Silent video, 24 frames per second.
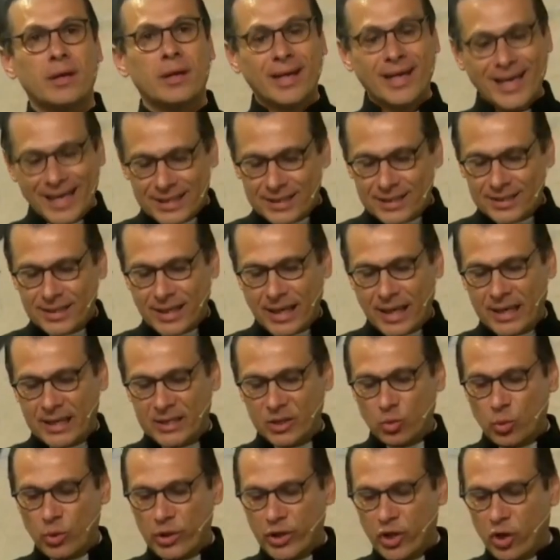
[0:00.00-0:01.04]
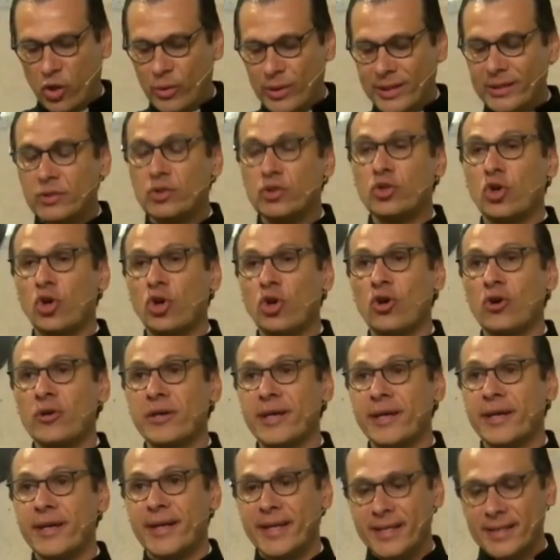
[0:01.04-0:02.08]
Gaza, as we know it, no
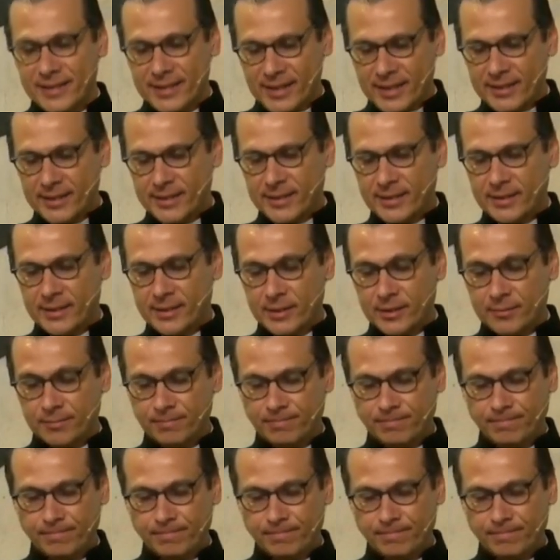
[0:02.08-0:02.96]
longer exists.